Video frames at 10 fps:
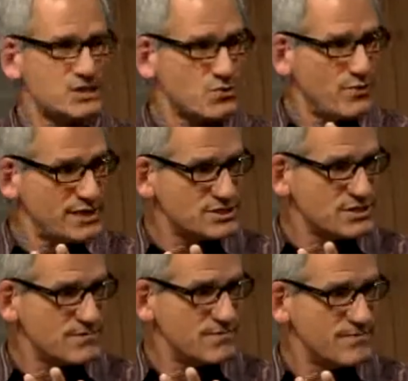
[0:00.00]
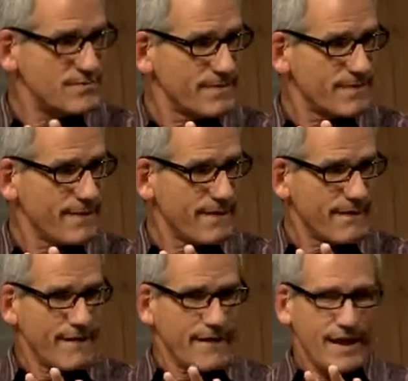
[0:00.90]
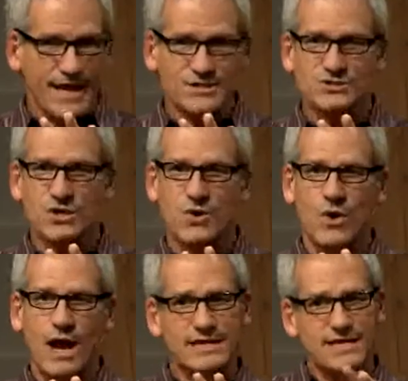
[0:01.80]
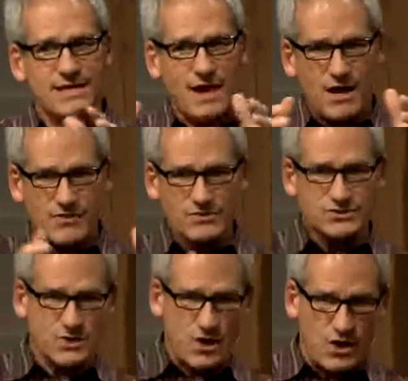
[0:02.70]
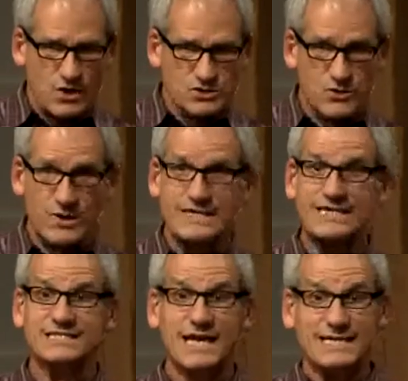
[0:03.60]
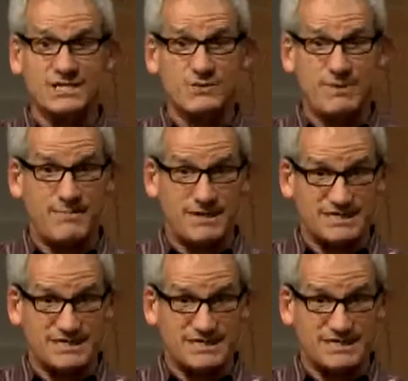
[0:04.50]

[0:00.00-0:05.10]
his wisdom. And so I need other songs, or at least I need to be able to